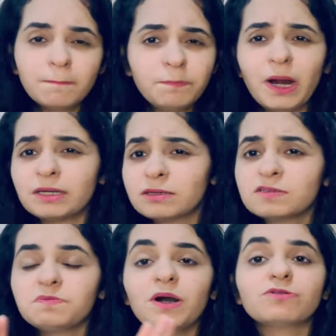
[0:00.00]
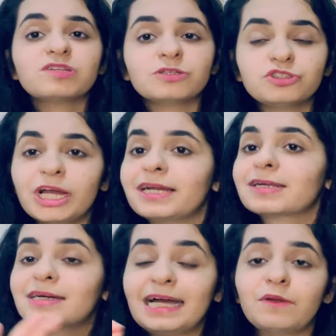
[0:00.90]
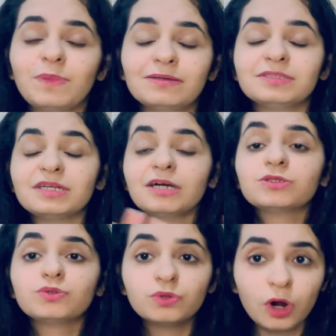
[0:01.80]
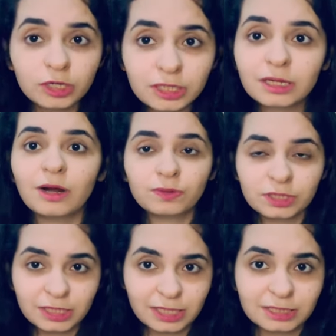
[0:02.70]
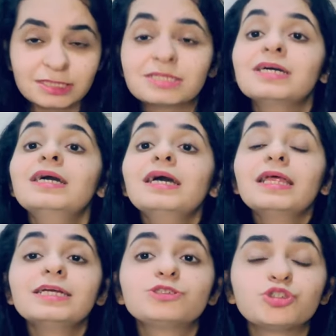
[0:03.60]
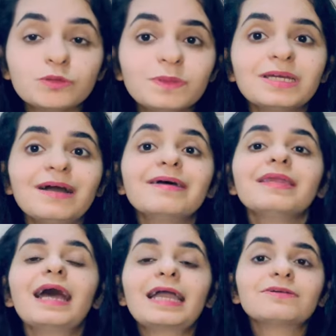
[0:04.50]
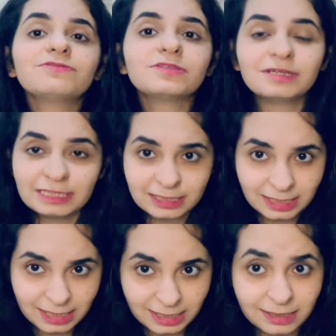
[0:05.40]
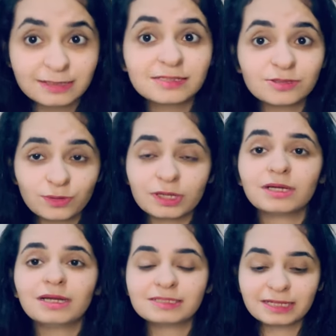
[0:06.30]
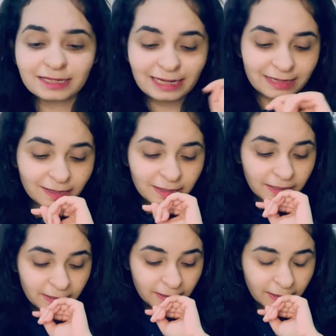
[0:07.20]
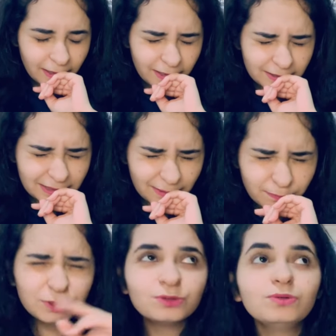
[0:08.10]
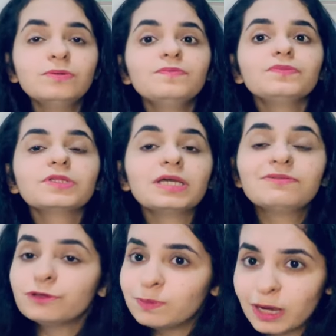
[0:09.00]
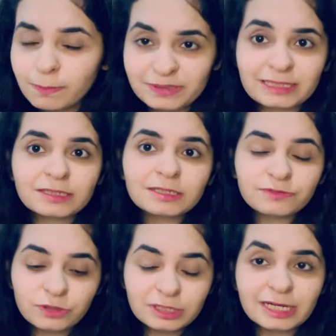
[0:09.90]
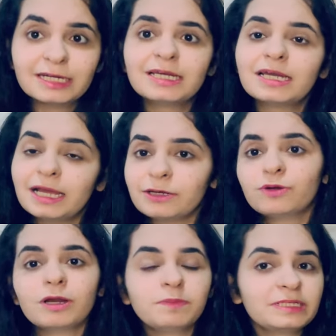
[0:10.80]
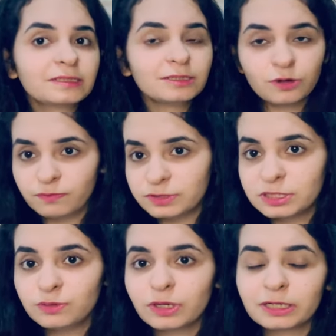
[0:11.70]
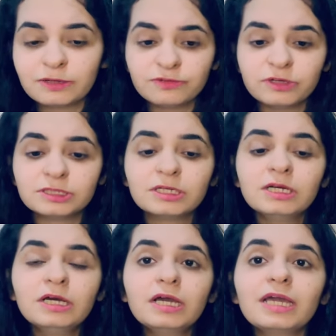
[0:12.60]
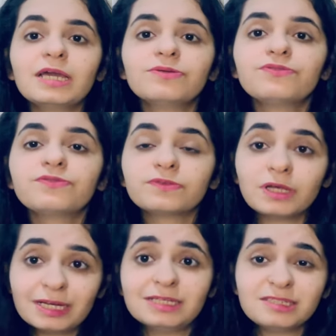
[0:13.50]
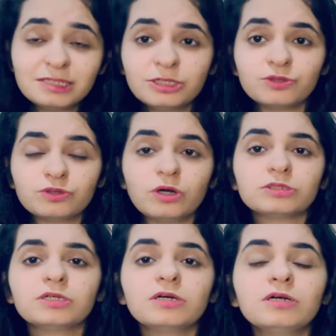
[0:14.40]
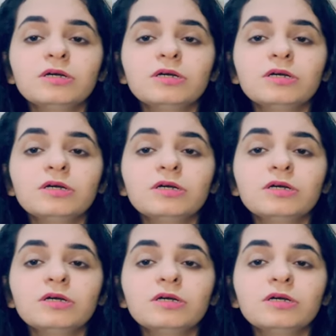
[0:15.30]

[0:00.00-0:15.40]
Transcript: partner spouse and child grandparents are not counted in this it should be a life threatening illness okay let's get that uh, number two if you become pregnant if you're a lady and you get pregnant obviously you can defer it if the institute or the